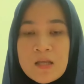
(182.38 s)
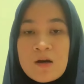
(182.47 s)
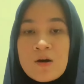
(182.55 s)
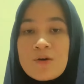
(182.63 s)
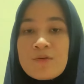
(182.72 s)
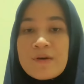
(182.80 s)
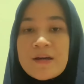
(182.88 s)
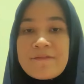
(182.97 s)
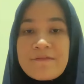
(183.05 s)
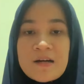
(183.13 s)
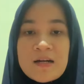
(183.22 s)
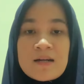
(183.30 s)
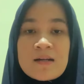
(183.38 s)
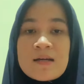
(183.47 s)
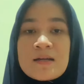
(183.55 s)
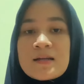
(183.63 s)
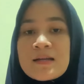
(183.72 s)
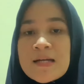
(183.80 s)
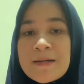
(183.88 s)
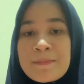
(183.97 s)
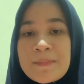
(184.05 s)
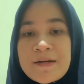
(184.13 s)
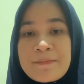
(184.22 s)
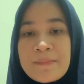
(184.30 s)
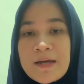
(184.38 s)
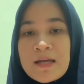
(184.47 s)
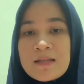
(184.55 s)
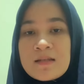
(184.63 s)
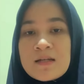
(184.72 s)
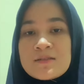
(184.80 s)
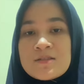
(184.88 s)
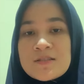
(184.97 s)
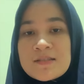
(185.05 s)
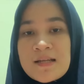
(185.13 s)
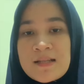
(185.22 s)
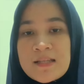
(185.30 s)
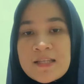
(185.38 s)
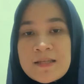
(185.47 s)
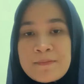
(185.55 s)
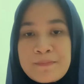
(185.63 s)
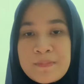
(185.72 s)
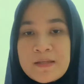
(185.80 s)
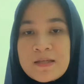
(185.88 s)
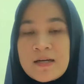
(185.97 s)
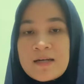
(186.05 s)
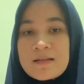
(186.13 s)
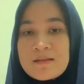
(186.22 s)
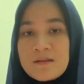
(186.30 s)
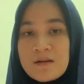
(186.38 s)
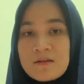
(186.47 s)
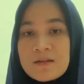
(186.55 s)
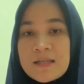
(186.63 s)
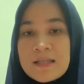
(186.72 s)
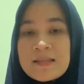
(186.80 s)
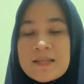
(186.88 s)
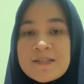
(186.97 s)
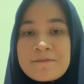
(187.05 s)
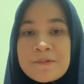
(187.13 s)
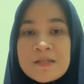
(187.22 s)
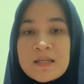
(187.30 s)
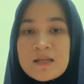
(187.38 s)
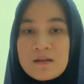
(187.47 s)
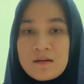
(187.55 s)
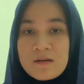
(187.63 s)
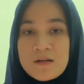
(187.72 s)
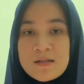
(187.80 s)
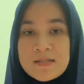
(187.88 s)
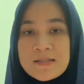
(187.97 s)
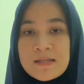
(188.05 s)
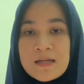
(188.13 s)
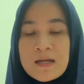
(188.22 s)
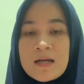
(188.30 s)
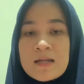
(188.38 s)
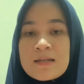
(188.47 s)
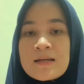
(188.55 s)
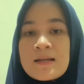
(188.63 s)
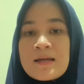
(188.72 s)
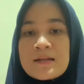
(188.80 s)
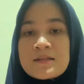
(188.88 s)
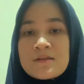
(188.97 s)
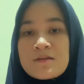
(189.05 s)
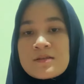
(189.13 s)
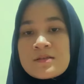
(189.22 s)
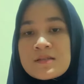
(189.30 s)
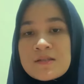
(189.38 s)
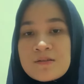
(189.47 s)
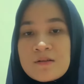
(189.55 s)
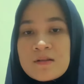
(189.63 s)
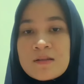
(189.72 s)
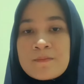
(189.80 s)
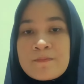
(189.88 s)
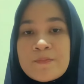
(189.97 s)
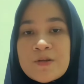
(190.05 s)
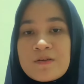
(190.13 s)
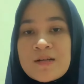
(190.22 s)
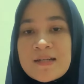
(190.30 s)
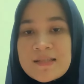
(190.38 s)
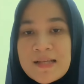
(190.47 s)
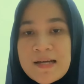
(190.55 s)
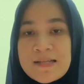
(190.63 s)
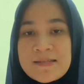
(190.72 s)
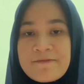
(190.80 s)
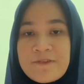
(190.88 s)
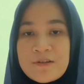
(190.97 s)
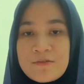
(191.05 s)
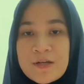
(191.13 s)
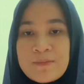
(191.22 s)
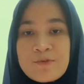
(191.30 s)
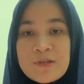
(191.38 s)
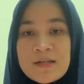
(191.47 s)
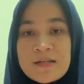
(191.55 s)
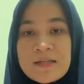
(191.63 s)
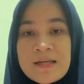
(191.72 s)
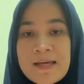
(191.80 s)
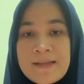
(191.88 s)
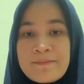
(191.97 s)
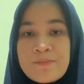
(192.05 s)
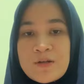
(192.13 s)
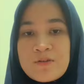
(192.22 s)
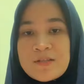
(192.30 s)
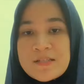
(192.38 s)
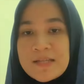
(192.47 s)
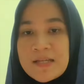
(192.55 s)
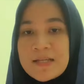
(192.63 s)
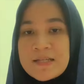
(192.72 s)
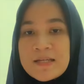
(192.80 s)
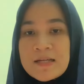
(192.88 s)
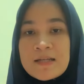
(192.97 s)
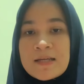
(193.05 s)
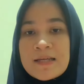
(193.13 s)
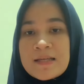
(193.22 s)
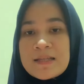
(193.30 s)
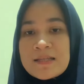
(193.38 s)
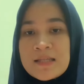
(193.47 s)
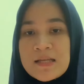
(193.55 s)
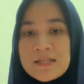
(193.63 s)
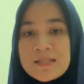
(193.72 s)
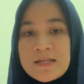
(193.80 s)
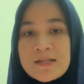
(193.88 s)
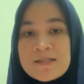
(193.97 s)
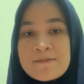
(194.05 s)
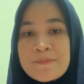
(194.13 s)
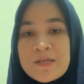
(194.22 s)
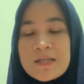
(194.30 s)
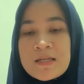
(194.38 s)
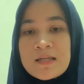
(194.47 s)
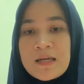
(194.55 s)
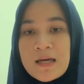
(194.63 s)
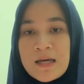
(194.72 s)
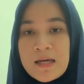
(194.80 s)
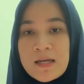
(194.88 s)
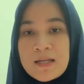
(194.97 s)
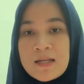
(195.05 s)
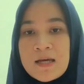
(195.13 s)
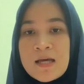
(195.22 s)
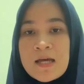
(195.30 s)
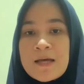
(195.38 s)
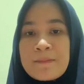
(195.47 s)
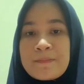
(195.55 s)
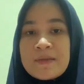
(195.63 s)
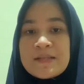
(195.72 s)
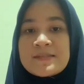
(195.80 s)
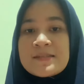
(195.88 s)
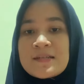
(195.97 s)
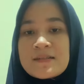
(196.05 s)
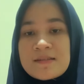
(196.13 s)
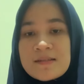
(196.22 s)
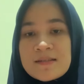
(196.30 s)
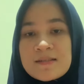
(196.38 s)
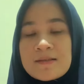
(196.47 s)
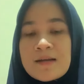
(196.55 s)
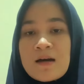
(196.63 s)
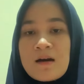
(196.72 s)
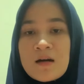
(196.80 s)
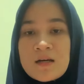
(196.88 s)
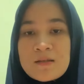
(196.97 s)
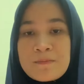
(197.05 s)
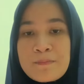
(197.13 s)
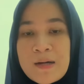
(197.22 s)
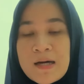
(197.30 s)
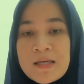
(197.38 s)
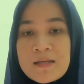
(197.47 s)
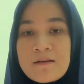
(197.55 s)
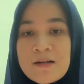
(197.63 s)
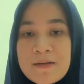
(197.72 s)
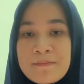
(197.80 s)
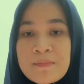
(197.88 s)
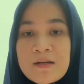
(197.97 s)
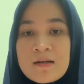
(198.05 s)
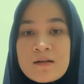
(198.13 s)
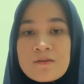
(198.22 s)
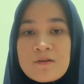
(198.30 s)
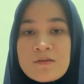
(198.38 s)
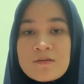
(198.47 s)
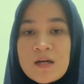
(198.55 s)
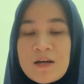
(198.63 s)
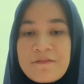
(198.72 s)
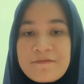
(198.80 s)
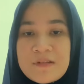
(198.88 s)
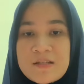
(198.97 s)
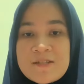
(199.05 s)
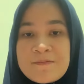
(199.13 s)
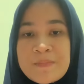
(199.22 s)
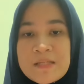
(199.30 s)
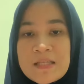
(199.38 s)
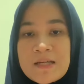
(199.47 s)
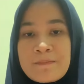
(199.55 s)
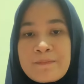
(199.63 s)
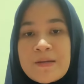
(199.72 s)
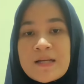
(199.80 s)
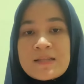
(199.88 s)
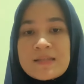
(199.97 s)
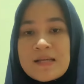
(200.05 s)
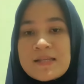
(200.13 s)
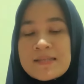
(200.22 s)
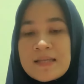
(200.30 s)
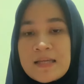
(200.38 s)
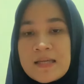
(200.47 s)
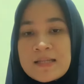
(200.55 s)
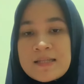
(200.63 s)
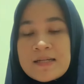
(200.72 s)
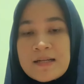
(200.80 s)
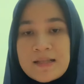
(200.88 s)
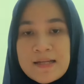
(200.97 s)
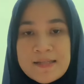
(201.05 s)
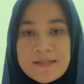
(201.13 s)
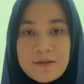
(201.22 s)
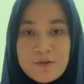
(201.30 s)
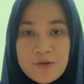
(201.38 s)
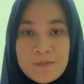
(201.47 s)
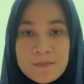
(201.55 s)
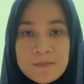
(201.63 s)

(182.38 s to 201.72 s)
However, grammar may not totally be ignored in the speaking course. The lecturers should prioritize vocabulary and pronunciation in teaching speaking and be strengthened out by grammar rules after speaking practice in the classroom.